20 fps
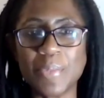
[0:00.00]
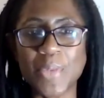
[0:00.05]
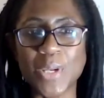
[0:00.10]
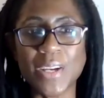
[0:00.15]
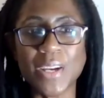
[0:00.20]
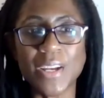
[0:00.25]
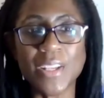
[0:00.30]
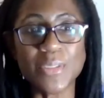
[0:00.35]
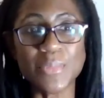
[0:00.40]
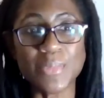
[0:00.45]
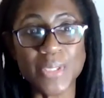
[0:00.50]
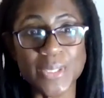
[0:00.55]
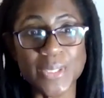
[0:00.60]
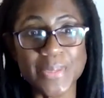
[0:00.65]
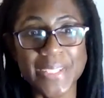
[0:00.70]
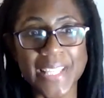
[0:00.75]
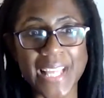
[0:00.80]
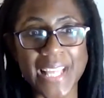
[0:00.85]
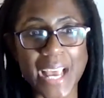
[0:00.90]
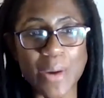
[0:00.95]
because we're
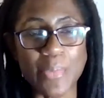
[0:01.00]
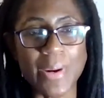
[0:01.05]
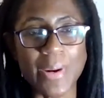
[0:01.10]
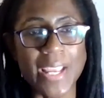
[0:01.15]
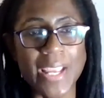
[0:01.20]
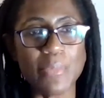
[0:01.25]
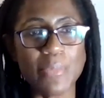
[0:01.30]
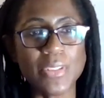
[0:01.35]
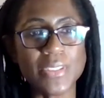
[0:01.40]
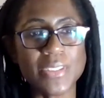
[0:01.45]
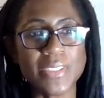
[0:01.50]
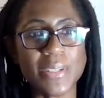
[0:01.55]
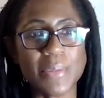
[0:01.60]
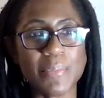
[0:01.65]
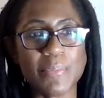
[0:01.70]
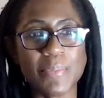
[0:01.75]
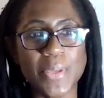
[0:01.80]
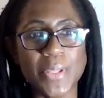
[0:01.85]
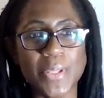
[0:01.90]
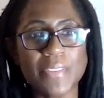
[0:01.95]
doing that we're able
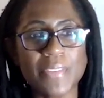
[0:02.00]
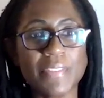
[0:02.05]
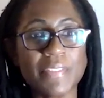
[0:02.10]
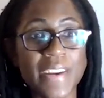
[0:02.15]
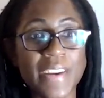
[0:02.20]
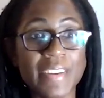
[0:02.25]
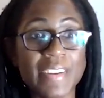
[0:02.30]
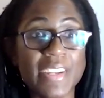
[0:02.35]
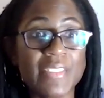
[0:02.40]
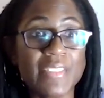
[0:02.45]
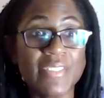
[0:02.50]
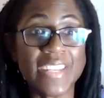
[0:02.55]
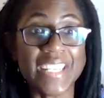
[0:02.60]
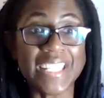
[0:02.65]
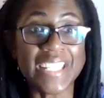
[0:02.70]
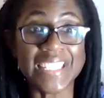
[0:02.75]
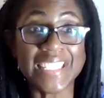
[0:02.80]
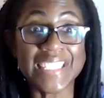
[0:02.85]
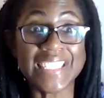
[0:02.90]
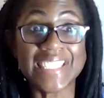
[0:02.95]
to build very
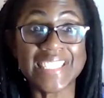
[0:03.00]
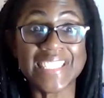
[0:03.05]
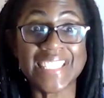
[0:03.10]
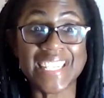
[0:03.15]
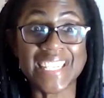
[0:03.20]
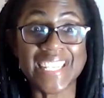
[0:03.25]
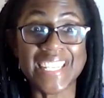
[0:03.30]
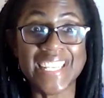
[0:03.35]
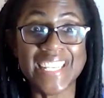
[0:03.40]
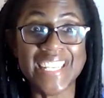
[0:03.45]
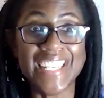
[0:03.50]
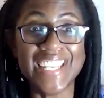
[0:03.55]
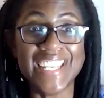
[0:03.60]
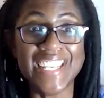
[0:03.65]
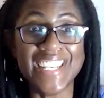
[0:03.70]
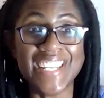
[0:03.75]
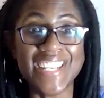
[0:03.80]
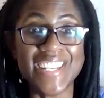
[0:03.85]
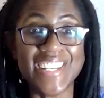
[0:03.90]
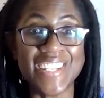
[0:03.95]
realistic
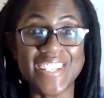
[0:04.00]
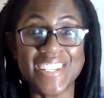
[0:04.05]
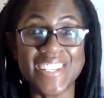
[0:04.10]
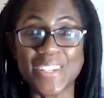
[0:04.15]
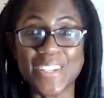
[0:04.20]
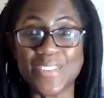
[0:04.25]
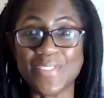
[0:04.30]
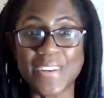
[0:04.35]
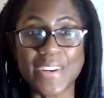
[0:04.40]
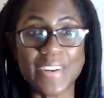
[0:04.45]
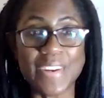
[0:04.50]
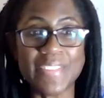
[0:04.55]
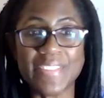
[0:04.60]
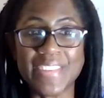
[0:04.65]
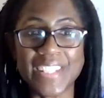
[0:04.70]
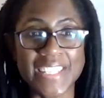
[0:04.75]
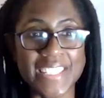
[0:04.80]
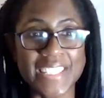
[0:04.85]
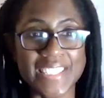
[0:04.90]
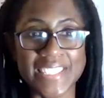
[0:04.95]
very
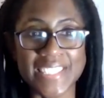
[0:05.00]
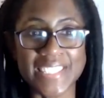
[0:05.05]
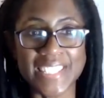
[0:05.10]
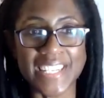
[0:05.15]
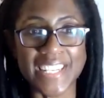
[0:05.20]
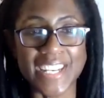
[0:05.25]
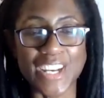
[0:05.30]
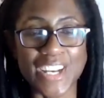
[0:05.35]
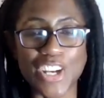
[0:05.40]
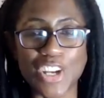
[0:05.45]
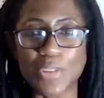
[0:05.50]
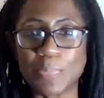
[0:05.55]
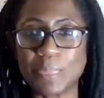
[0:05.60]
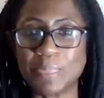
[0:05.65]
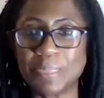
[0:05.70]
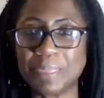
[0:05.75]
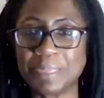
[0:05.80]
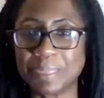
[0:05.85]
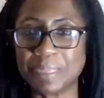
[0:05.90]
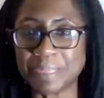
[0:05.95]
realistic
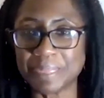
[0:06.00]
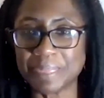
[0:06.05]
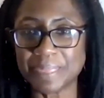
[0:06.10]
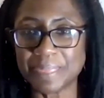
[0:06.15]
um